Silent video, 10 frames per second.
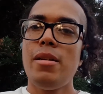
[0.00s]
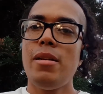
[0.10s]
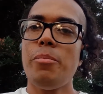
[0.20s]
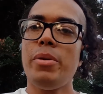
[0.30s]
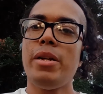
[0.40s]

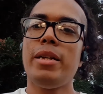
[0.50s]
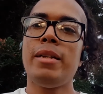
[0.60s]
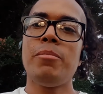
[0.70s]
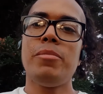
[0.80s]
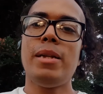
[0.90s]
But
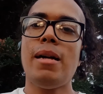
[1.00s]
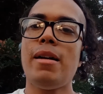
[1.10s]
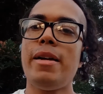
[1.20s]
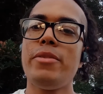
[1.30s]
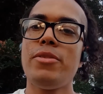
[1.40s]

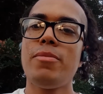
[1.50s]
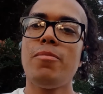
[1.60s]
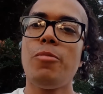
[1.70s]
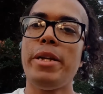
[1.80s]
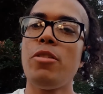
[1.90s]
guys,
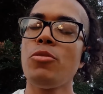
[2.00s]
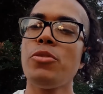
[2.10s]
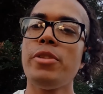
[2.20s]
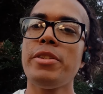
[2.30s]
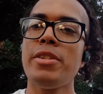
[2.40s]
we go through
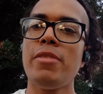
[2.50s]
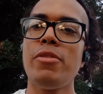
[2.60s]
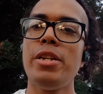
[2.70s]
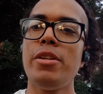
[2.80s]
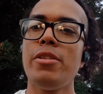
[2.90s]
this every
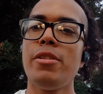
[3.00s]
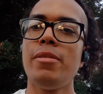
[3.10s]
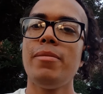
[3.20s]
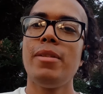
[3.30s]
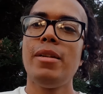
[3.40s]
year,
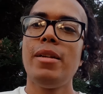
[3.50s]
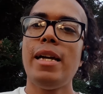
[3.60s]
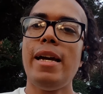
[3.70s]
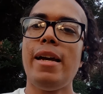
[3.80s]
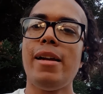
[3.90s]

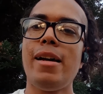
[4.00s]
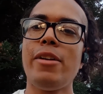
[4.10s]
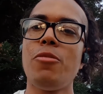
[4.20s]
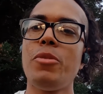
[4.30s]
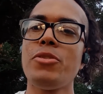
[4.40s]
and I
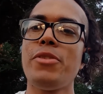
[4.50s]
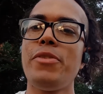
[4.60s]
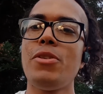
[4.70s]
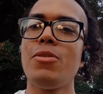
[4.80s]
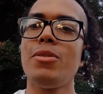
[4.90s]
know most of
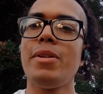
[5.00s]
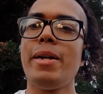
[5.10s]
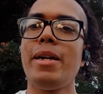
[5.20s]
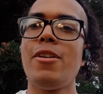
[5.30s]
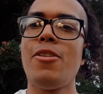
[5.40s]
you are
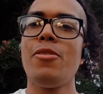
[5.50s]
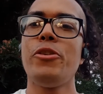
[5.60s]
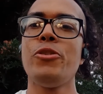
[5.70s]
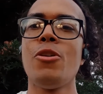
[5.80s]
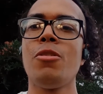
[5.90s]
like, huh,
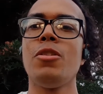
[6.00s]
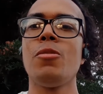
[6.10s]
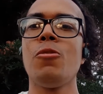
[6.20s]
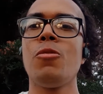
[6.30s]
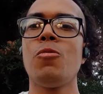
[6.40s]
you know,
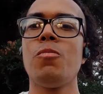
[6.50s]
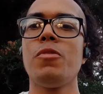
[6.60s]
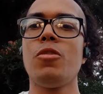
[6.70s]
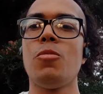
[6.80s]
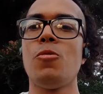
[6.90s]
global
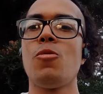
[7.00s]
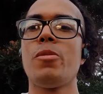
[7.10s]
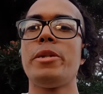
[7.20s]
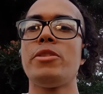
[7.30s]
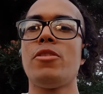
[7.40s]

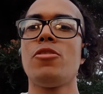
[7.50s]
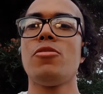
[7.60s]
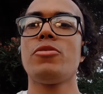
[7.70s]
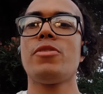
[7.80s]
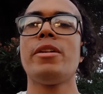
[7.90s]
warming is a
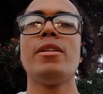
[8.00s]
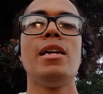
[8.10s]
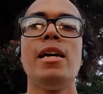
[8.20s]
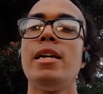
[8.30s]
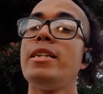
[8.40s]
hoax, right?
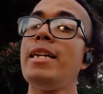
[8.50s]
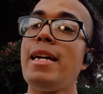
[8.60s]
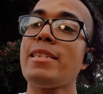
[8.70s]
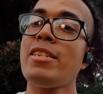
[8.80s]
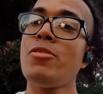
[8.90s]
Yeah,
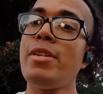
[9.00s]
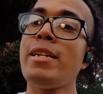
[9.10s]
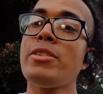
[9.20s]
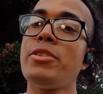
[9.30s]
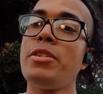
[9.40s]
tell that
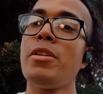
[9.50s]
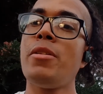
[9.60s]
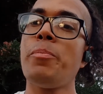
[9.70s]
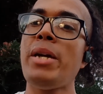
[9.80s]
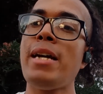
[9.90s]
to the
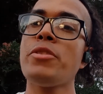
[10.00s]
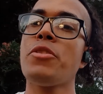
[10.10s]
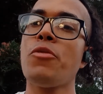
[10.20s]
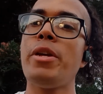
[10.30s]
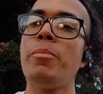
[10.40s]
past
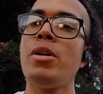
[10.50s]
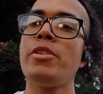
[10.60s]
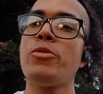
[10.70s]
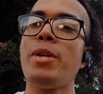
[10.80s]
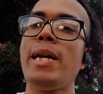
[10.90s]
3
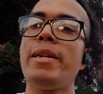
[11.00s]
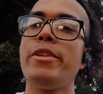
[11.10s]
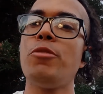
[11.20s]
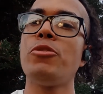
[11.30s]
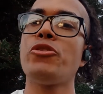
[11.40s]
months we had to
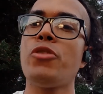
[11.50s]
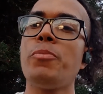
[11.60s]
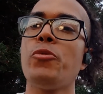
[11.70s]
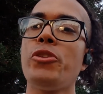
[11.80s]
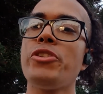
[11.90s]
deal with
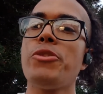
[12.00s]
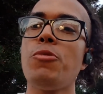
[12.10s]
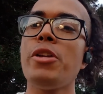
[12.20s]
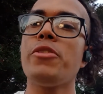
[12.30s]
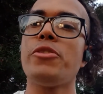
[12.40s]
triple digit
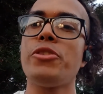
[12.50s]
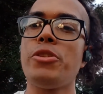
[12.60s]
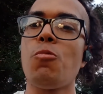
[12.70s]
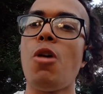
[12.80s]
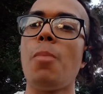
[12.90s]
weathers, you womp